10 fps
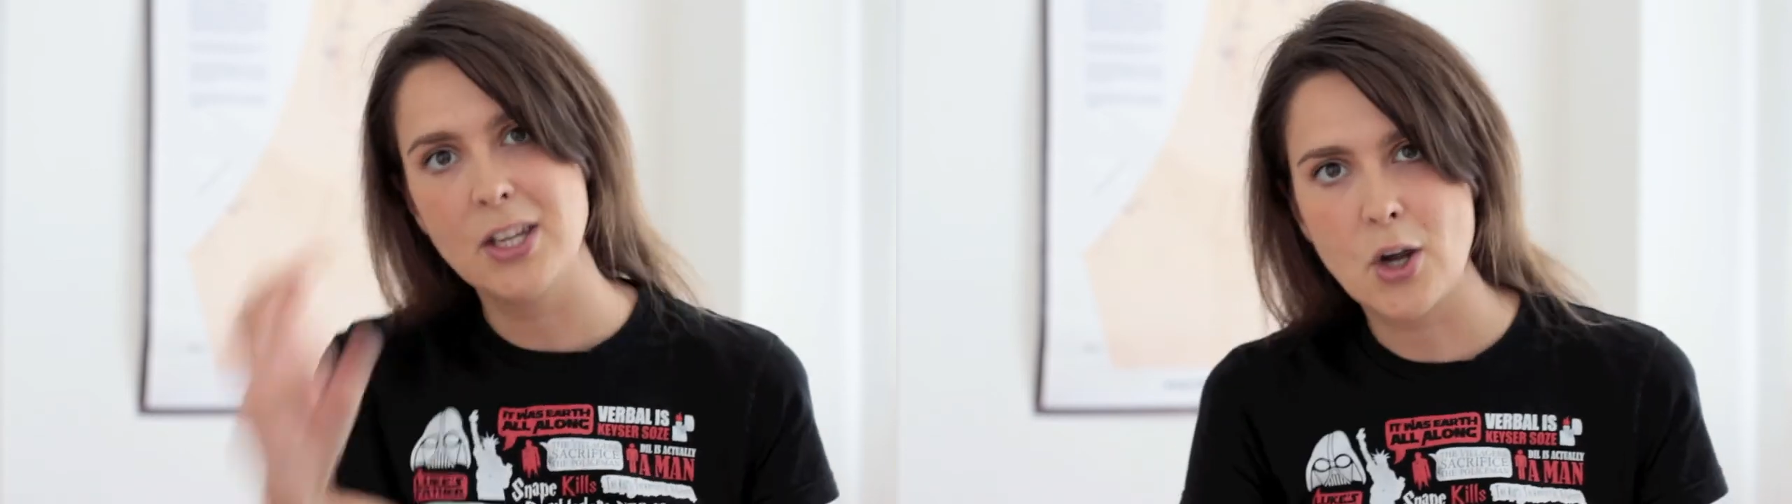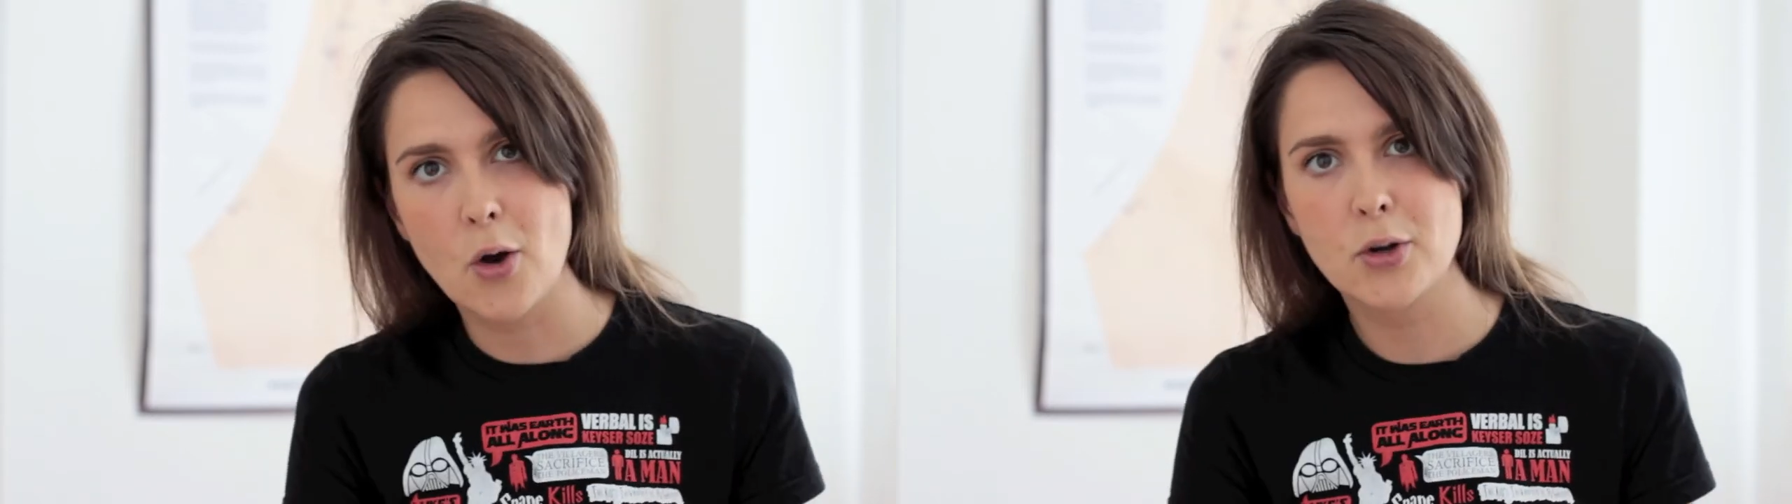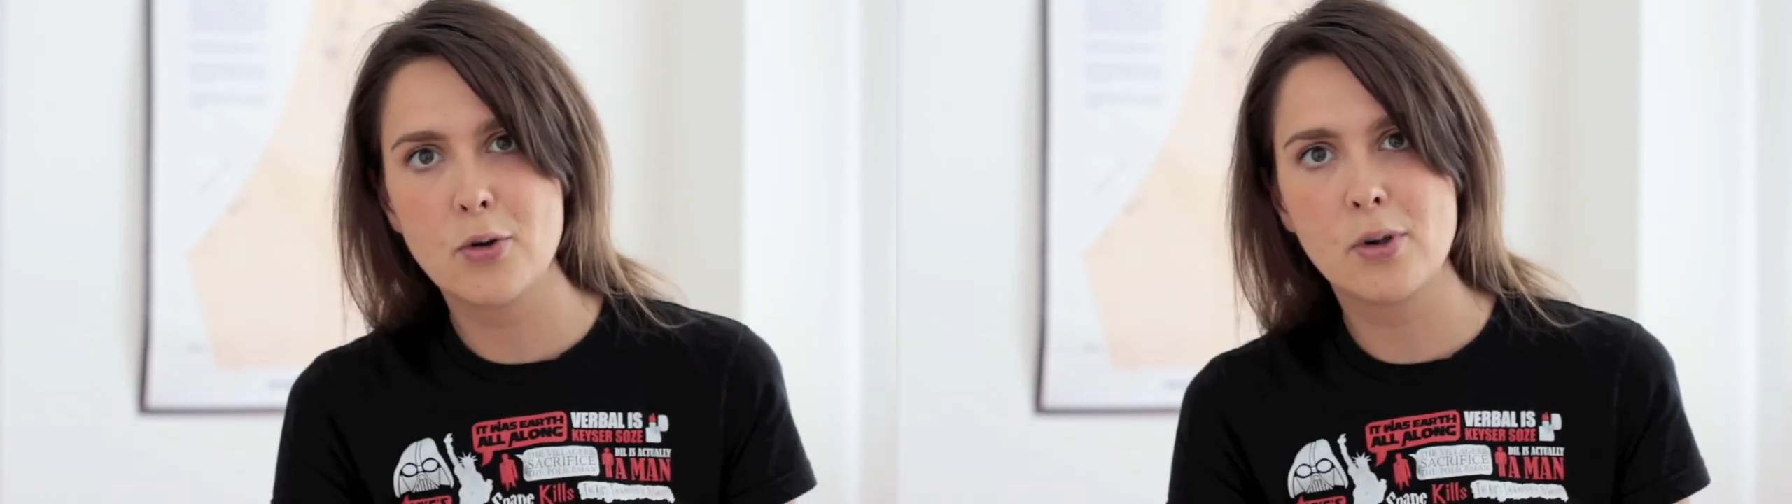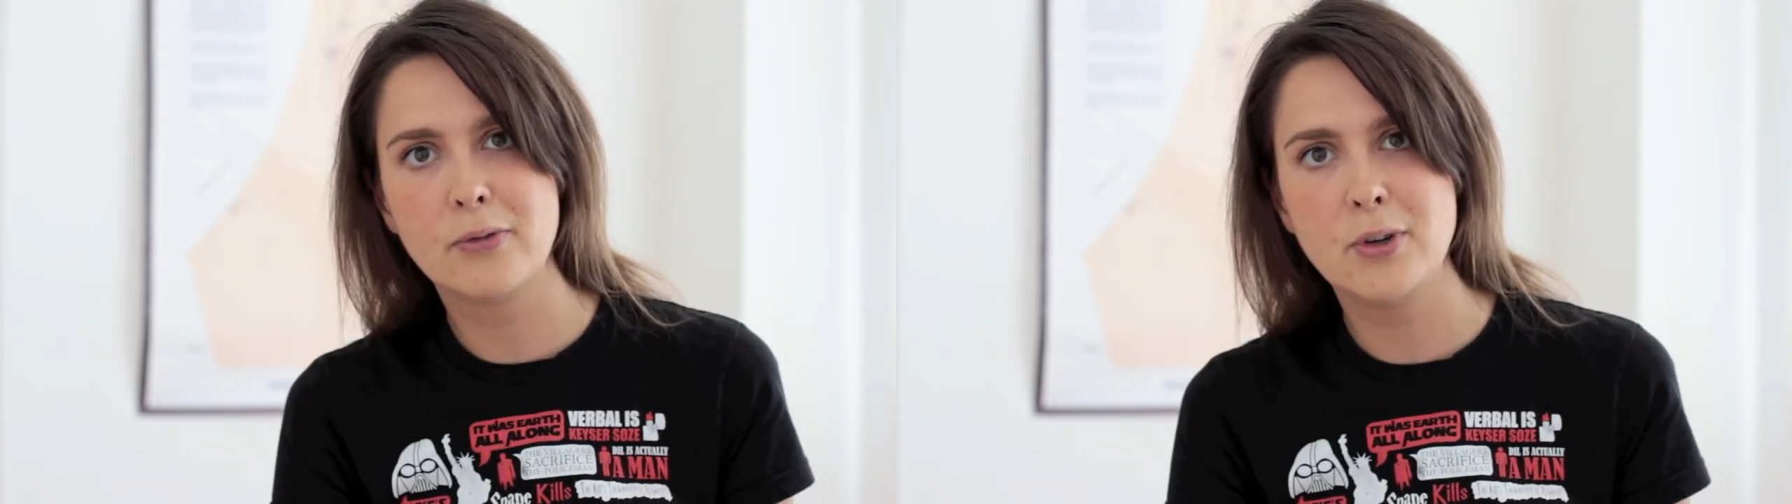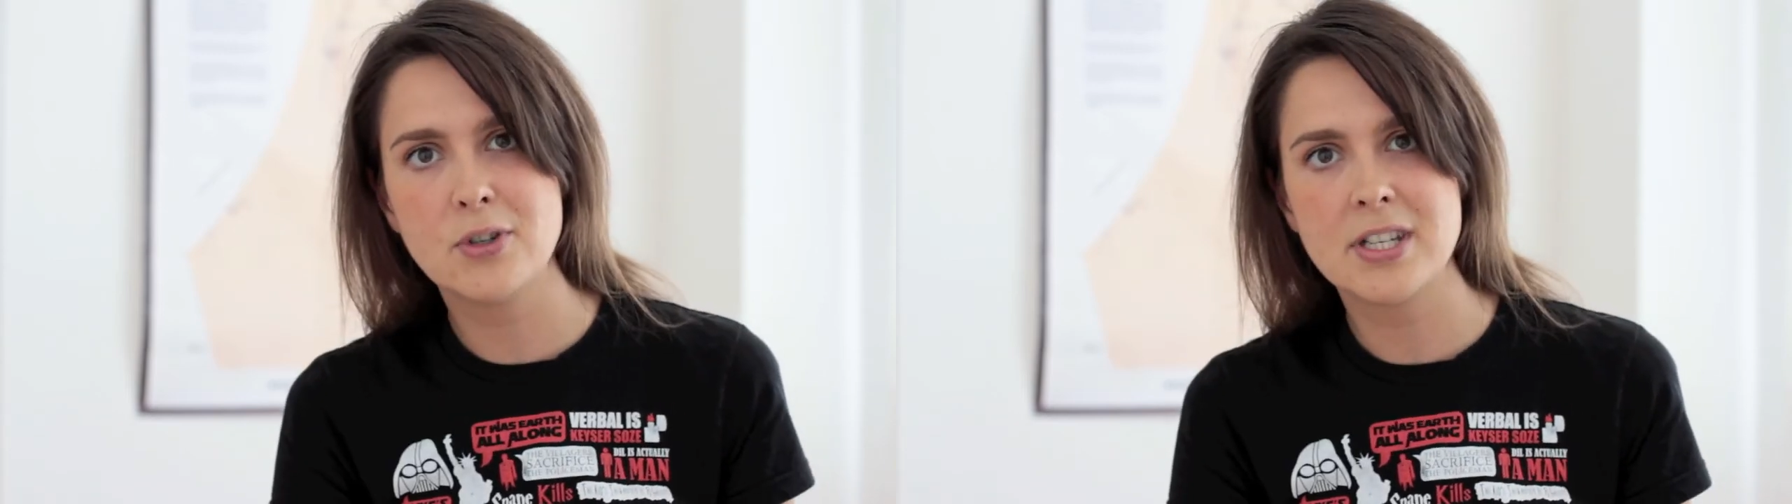go to Google
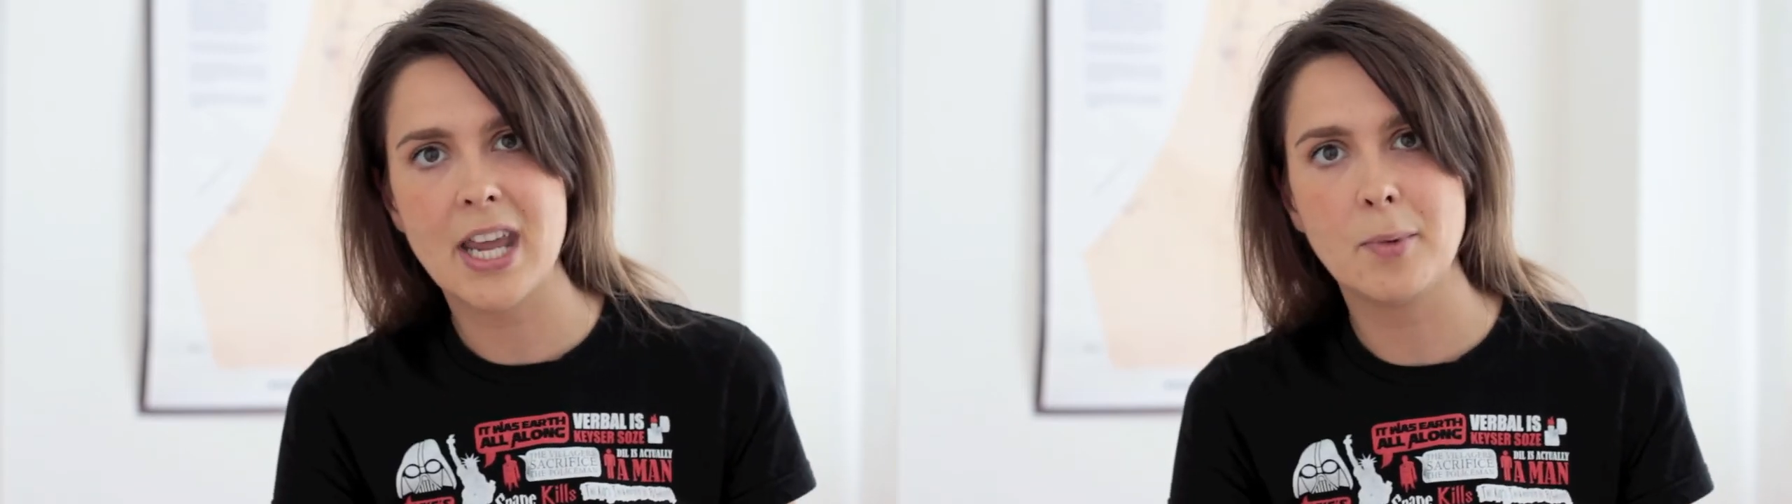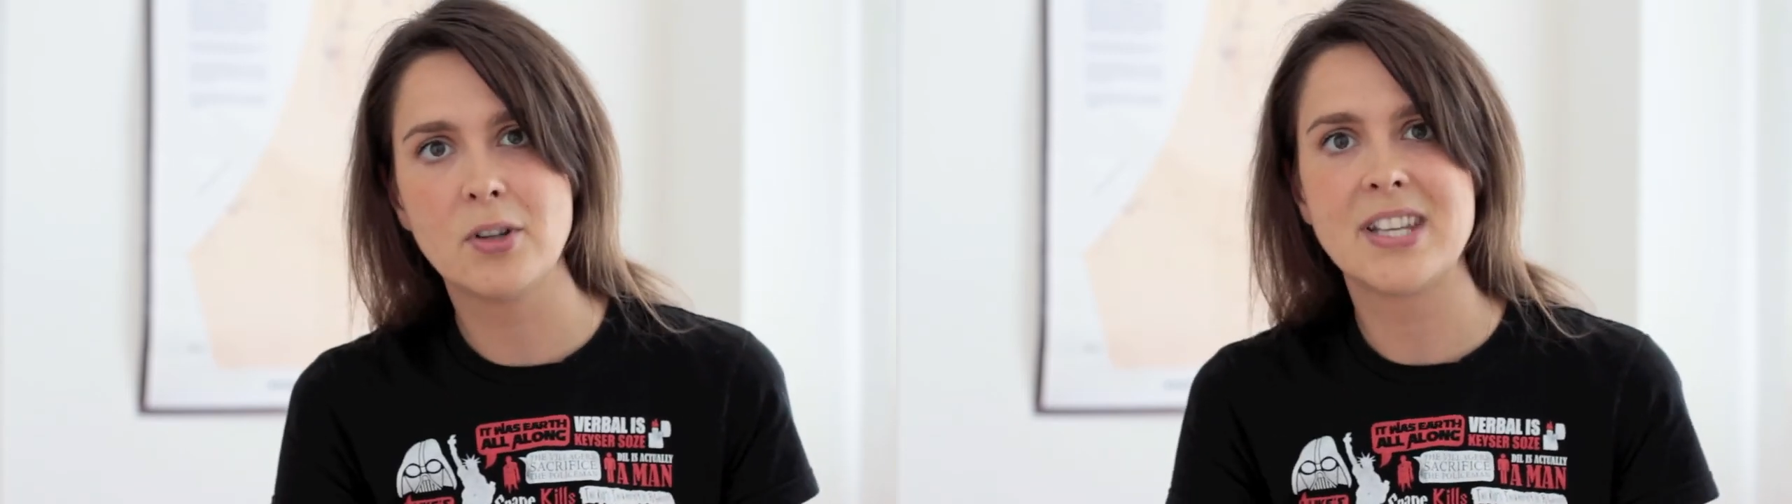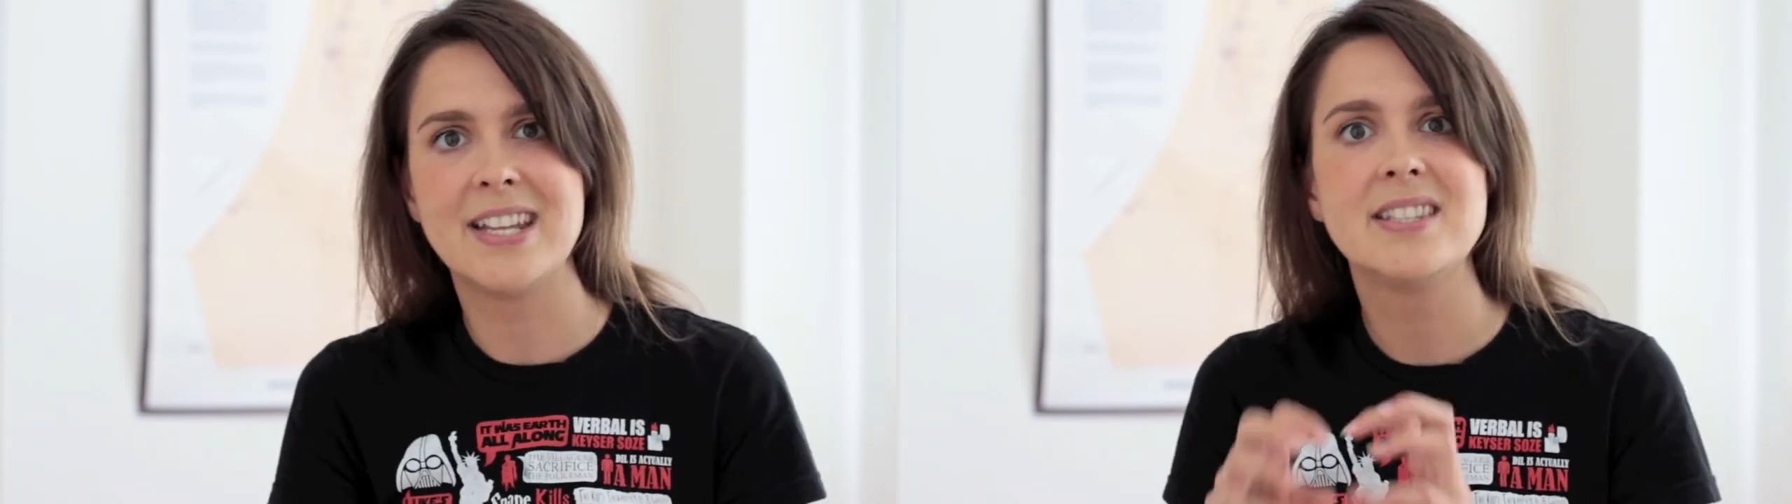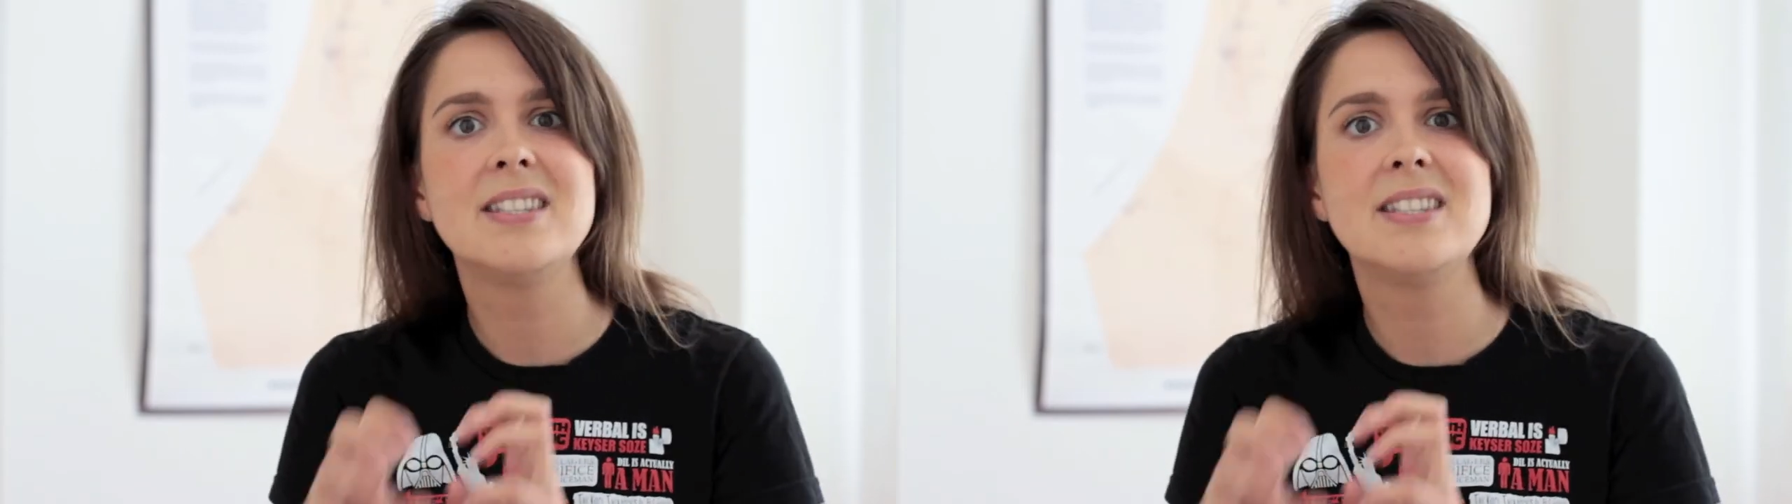Fusion Tables and